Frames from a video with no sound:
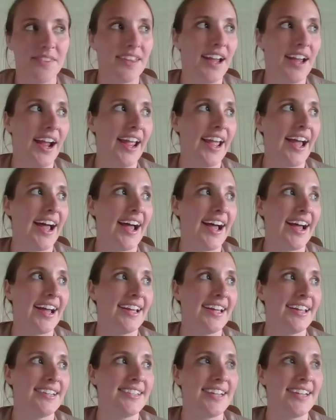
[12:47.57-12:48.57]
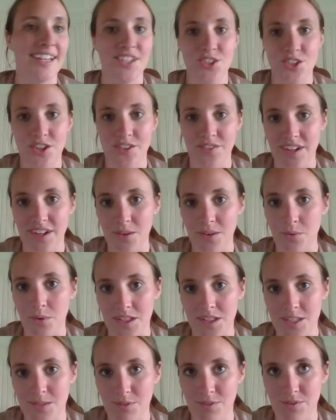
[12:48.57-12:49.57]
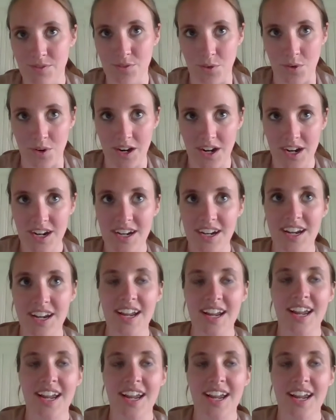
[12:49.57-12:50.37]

I had test driven it once before.